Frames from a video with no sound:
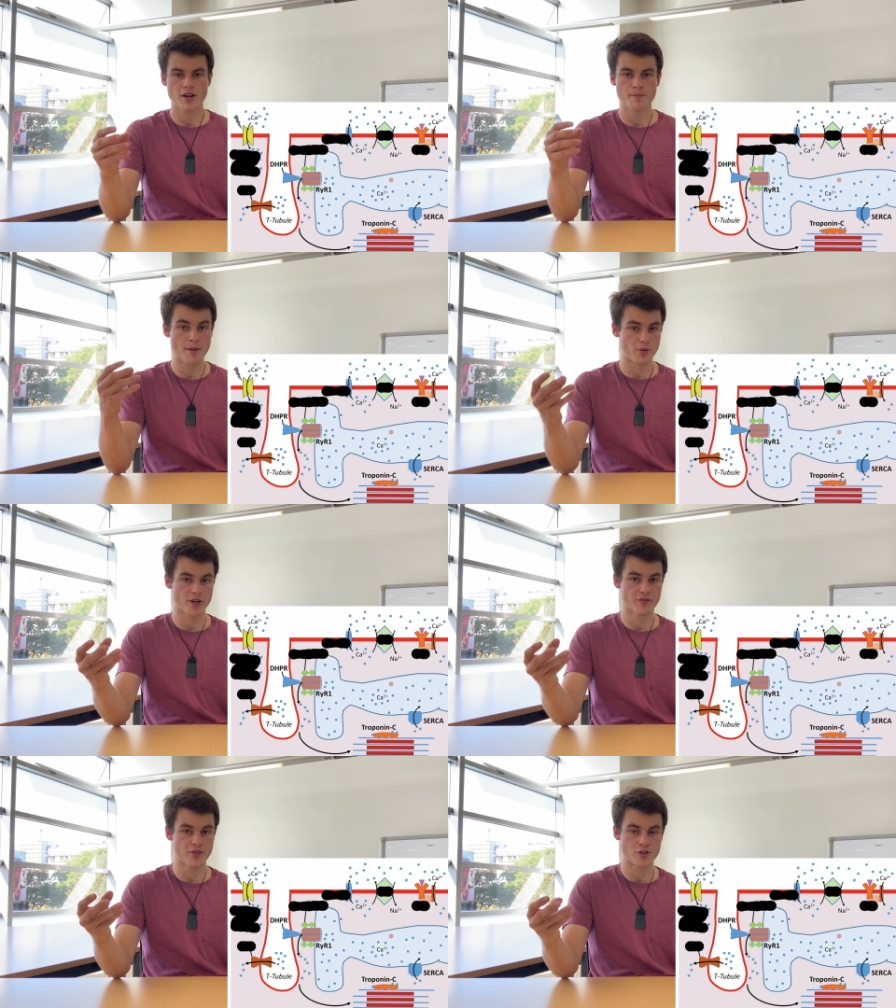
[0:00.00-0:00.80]
memory
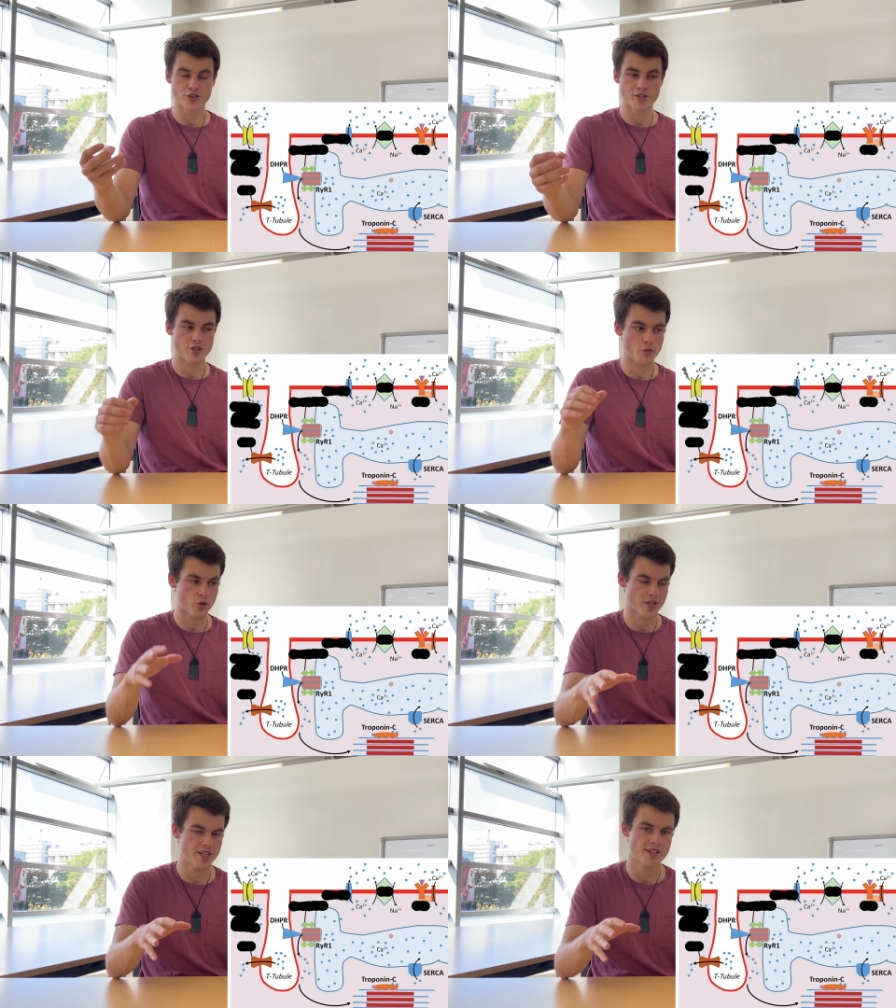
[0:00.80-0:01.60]
confusion. So
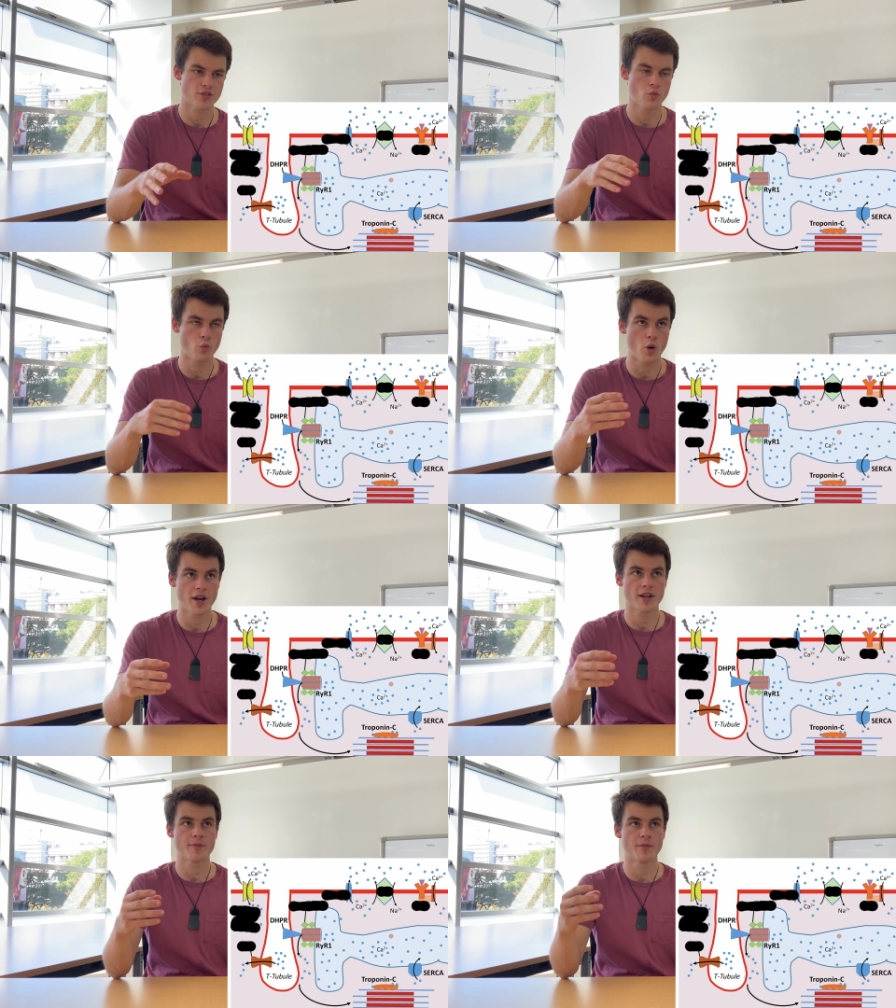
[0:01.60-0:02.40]
predict
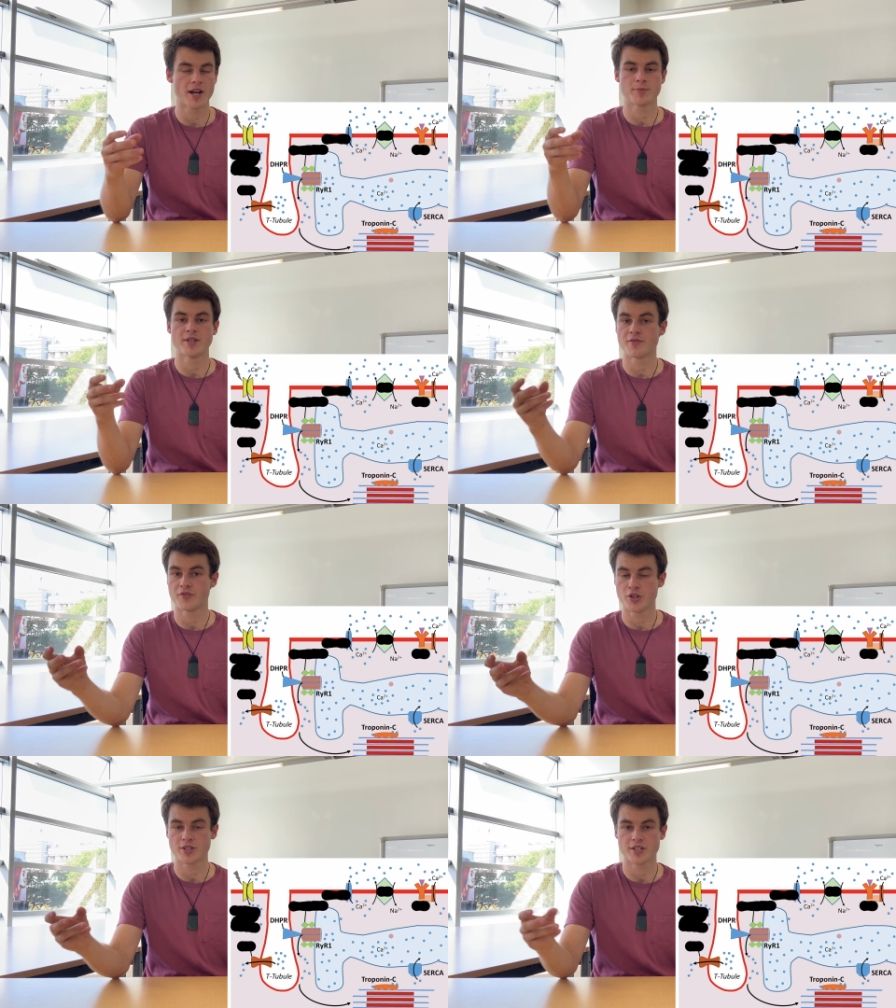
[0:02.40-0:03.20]
what might be
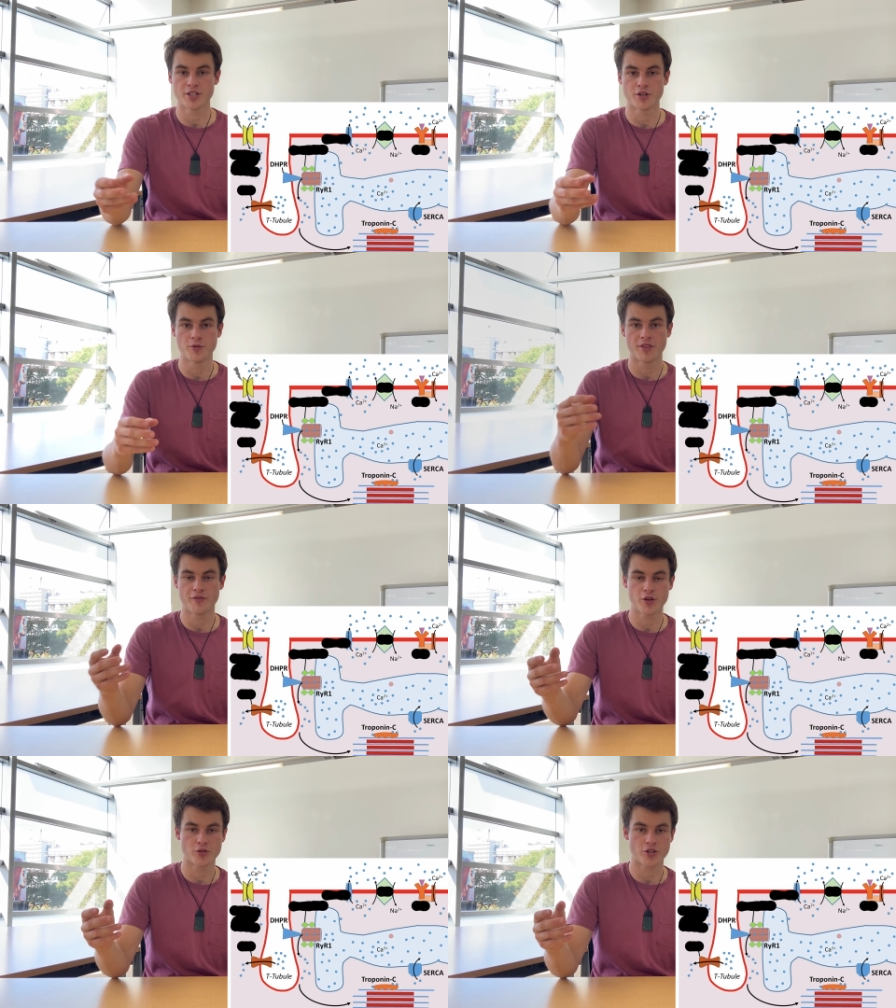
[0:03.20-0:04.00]
confusing to you in the
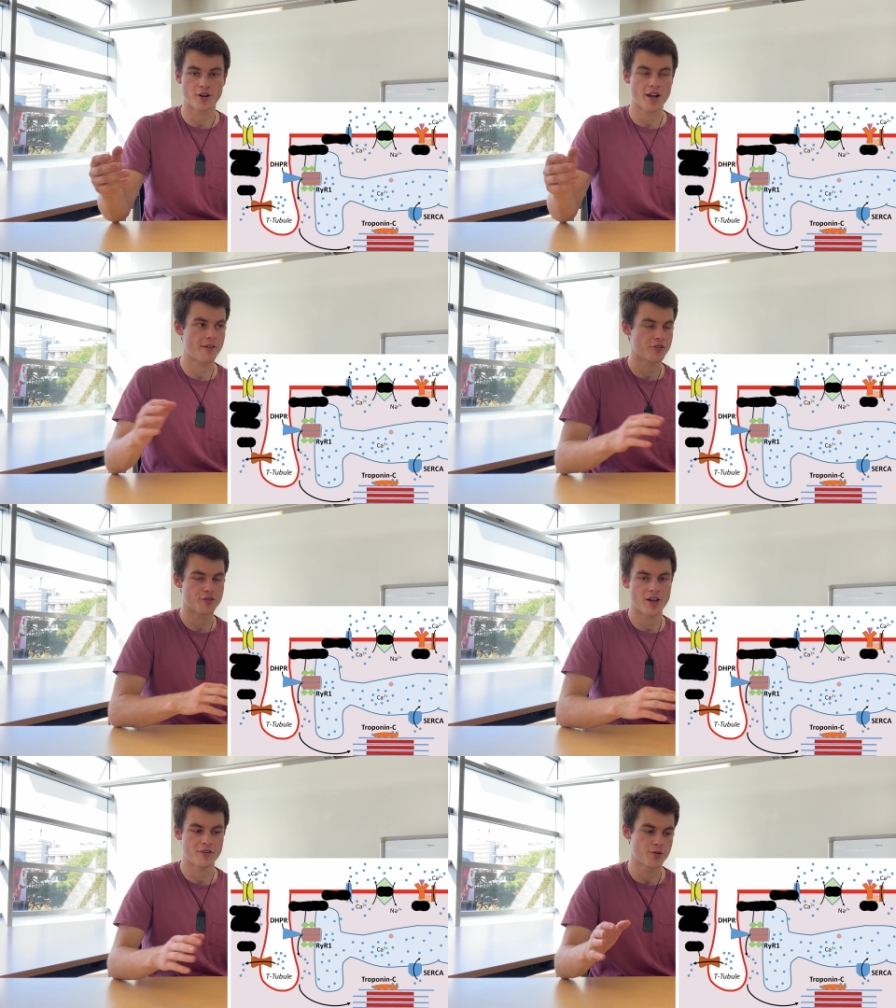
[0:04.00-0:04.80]
future after
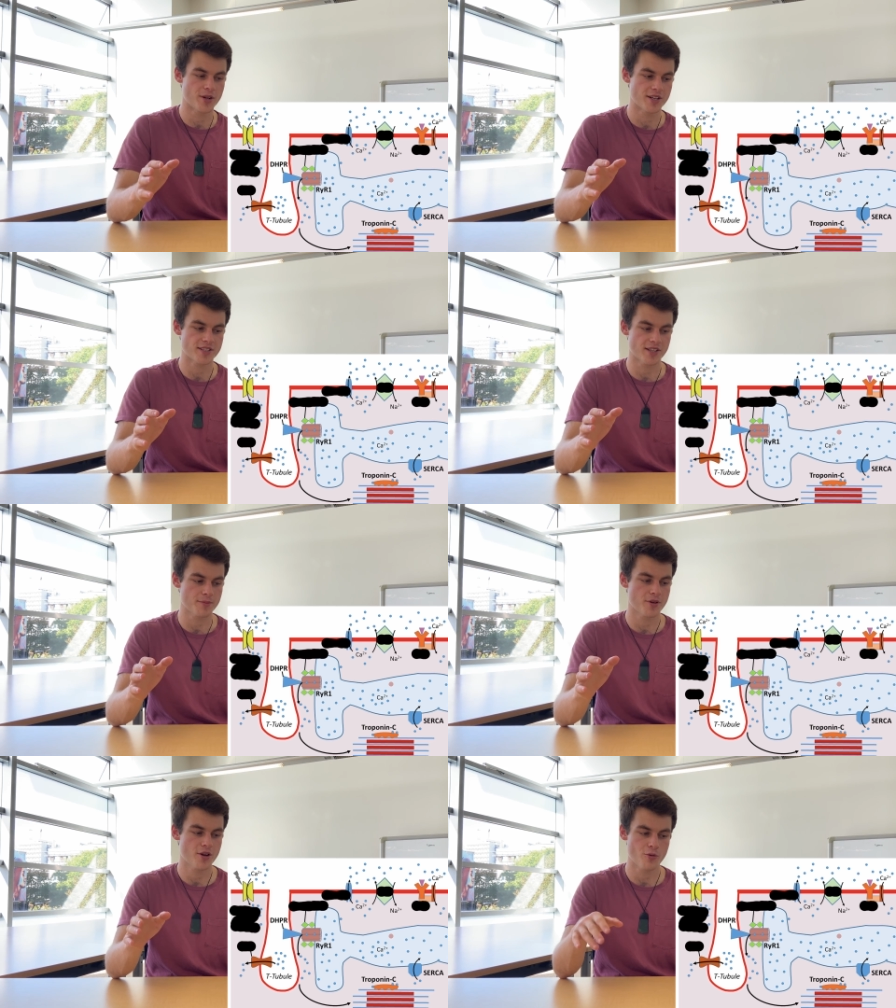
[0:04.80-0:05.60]
you've had a few nights
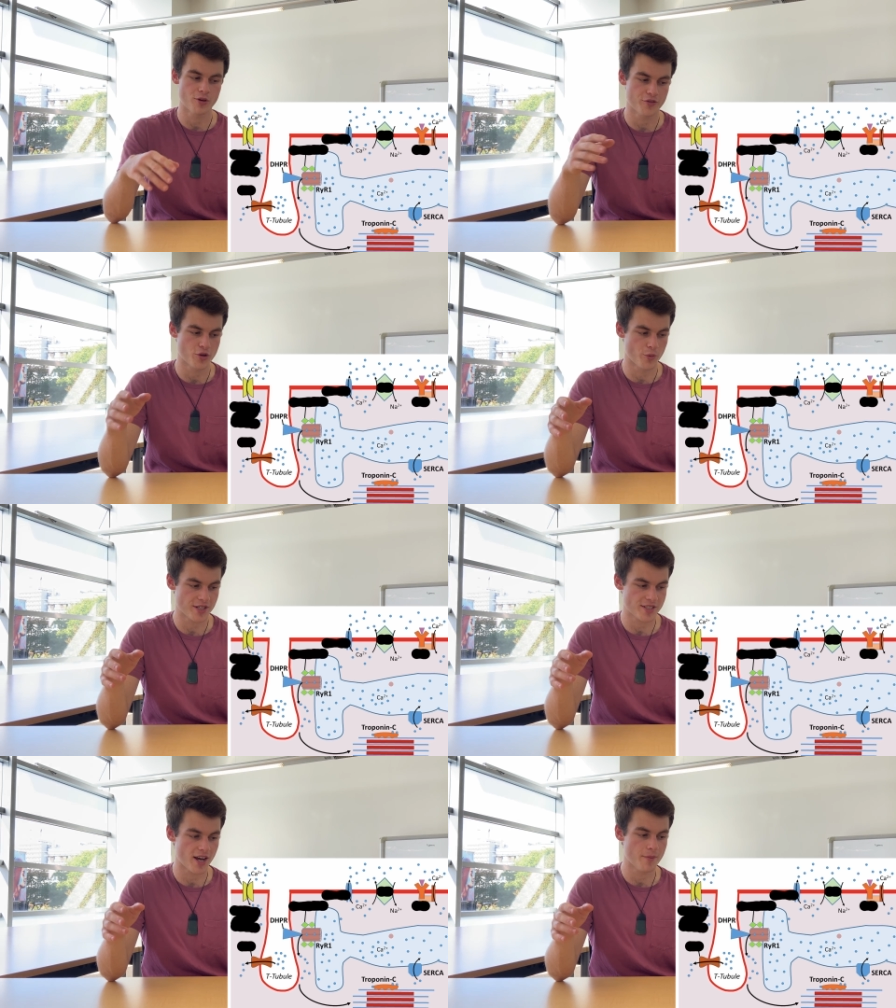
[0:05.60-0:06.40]
sleep or in a few
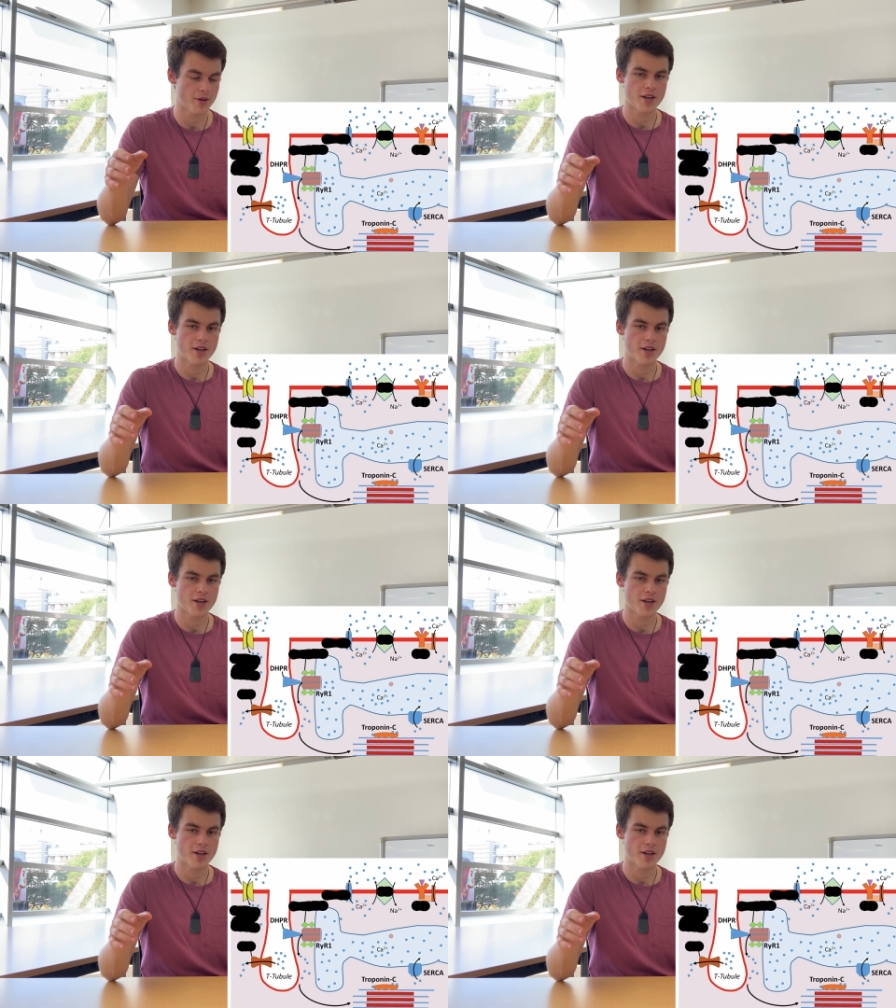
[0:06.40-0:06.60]
weeks time.